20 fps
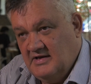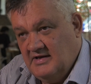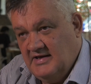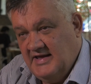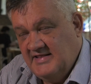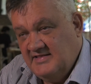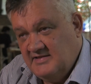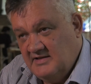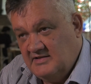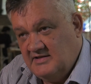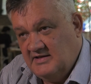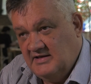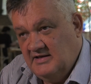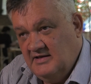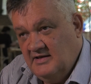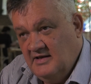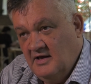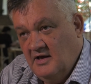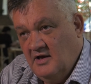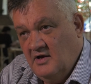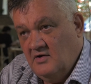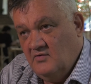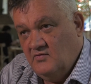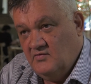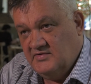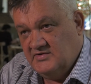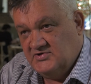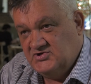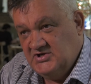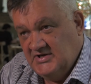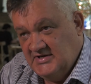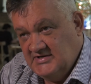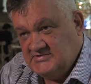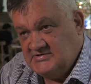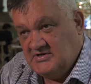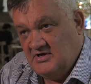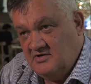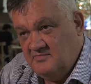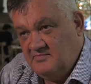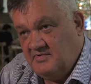entity with the shares
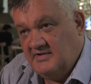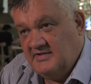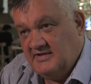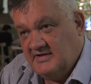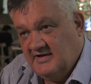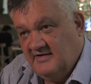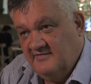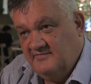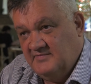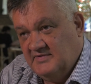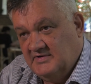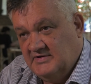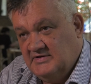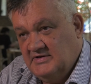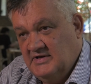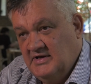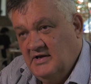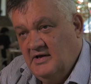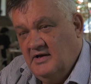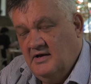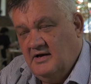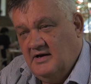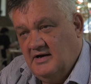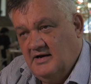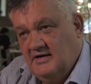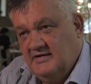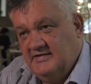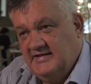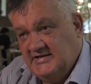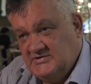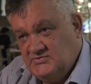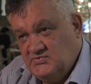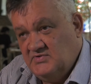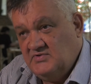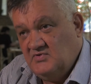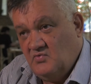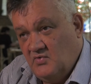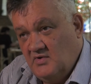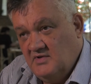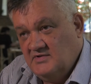owned by the government. That's when
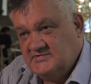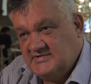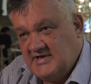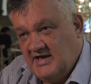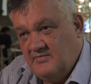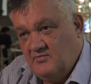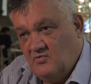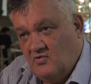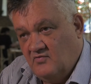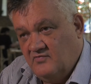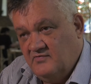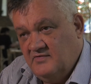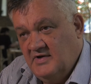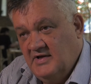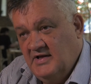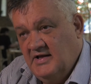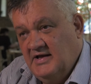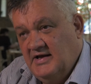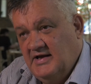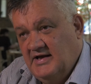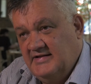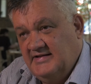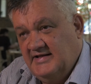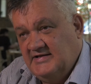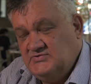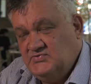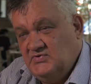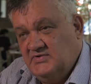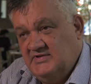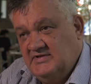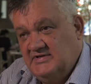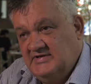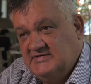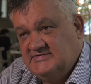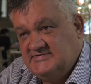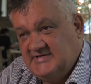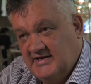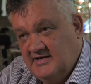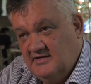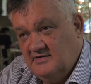the wheels came off. And that's when the
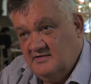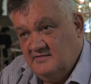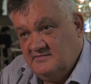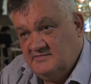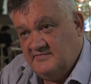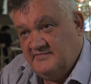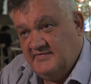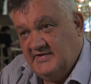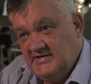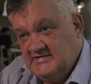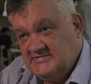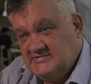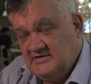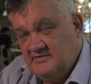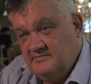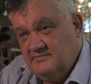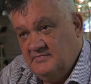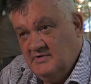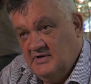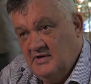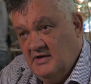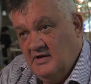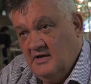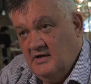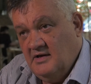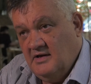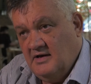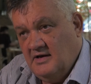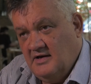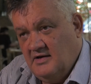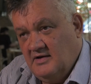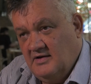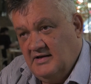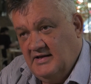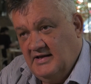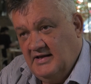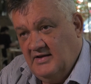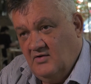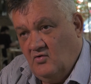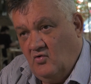executives of Eskom
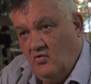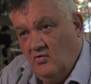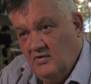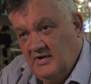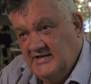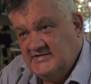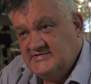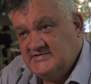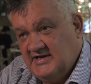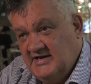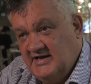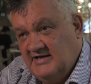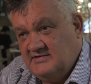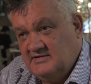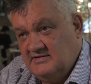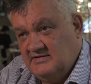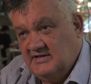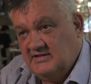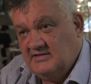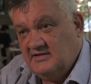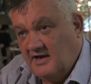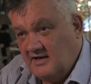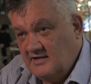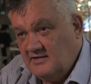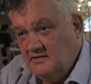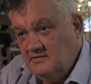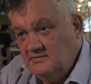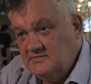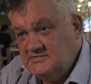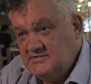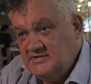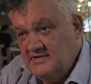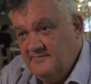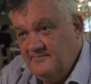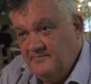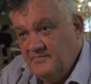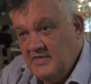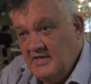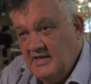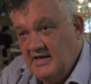all escalated their titles
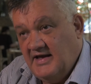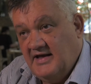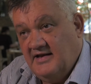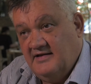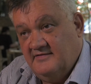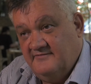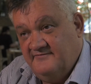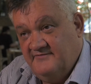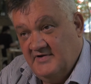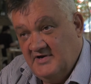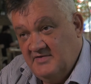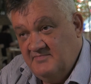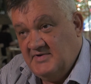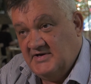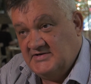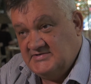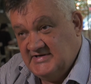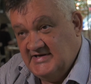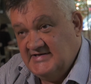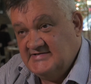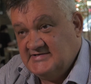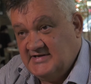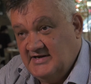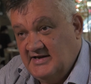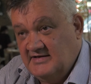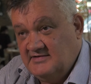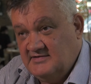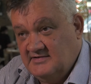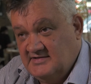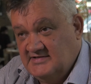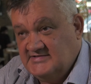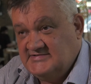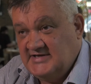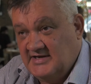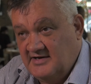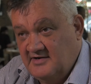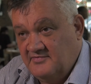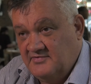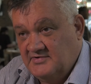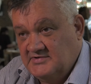and very much escalated their
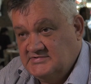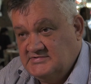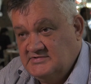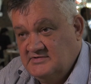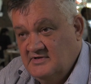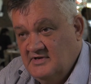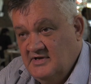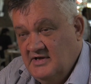salaries.